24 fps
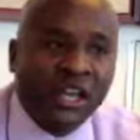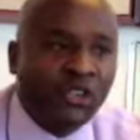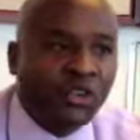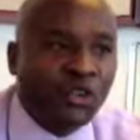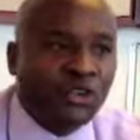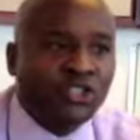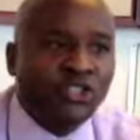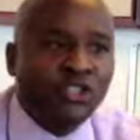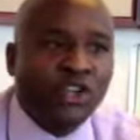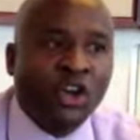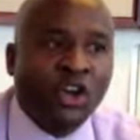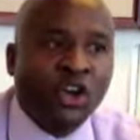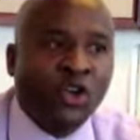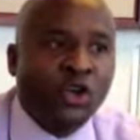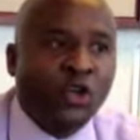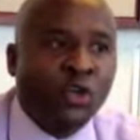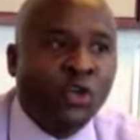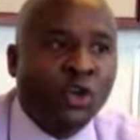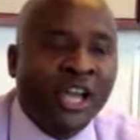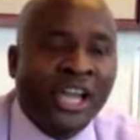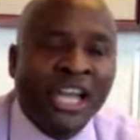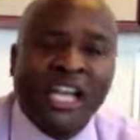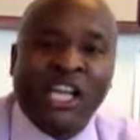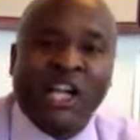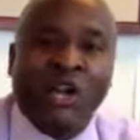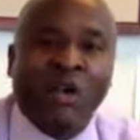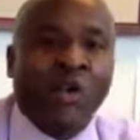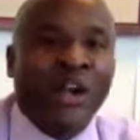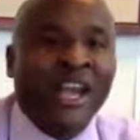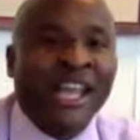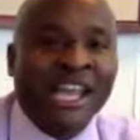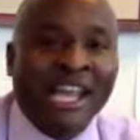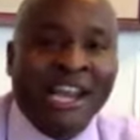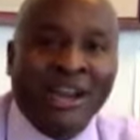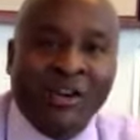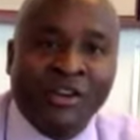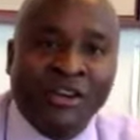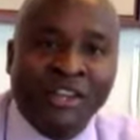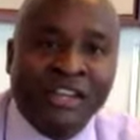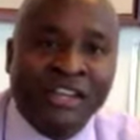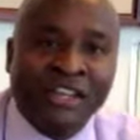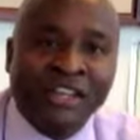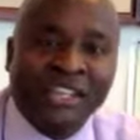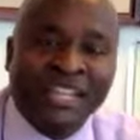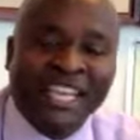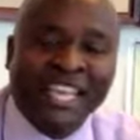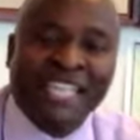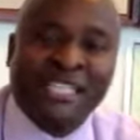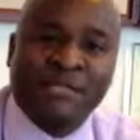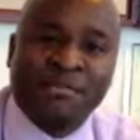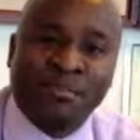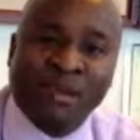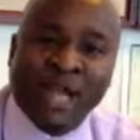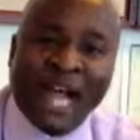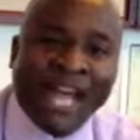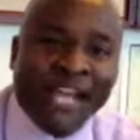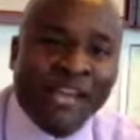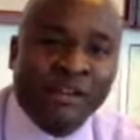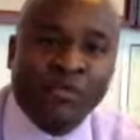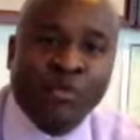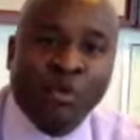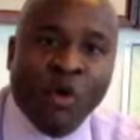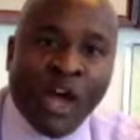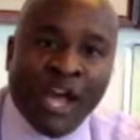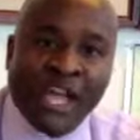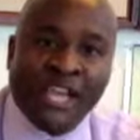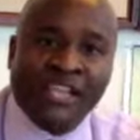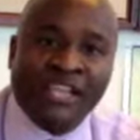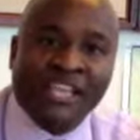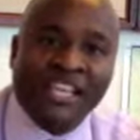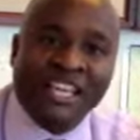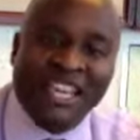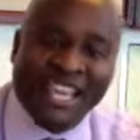there's no gray area, it's black and white.